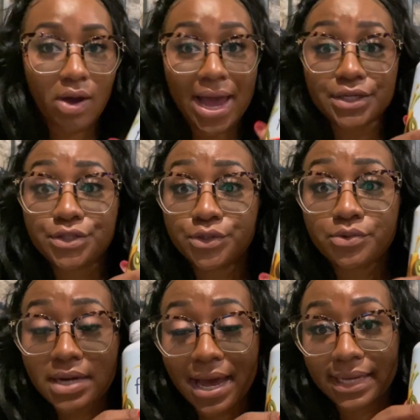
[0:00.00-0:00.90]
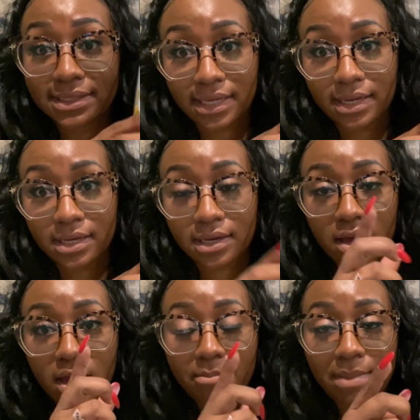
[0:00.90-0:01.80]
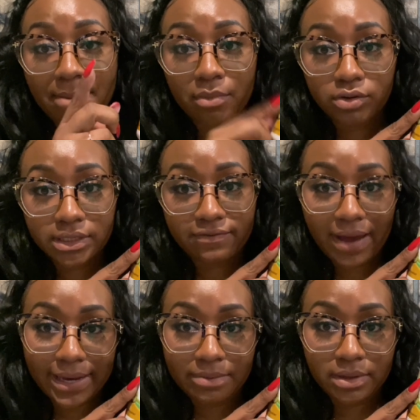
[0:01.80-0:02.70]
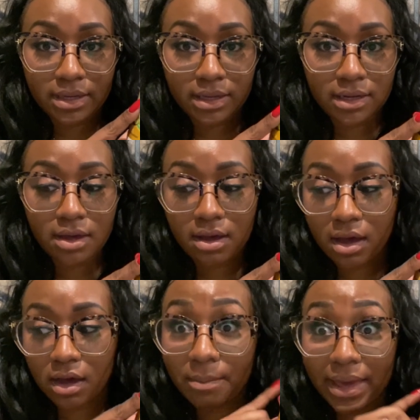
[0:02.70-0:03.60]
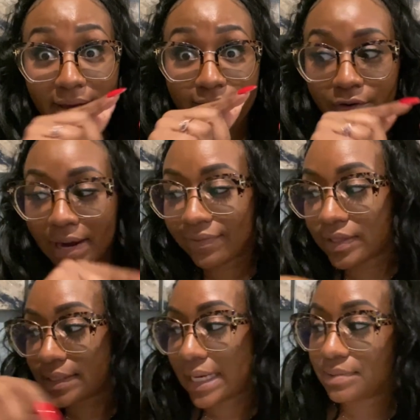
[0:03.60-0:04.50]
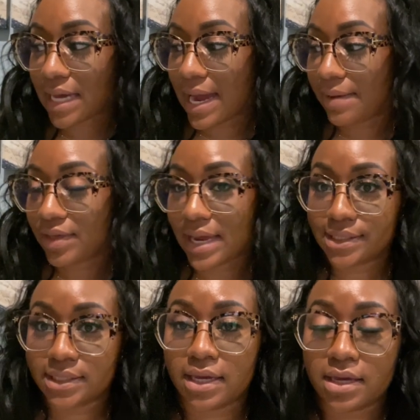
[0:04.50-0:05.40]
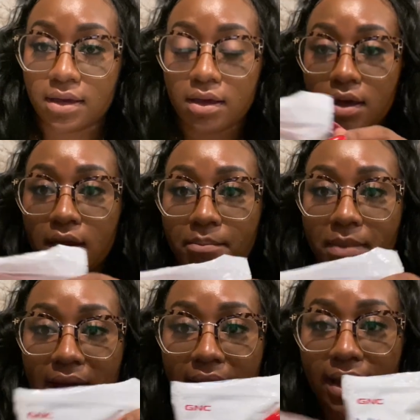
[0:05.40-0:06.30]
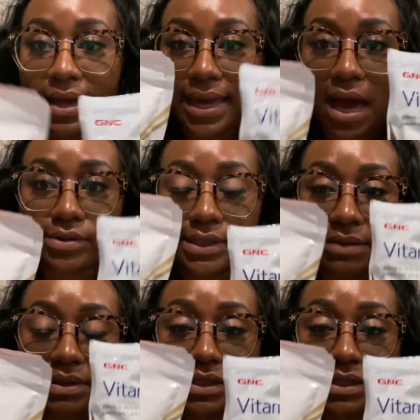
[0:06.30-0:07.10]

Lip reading: I do not take my multivitamin ever at the same time that I take my calcium and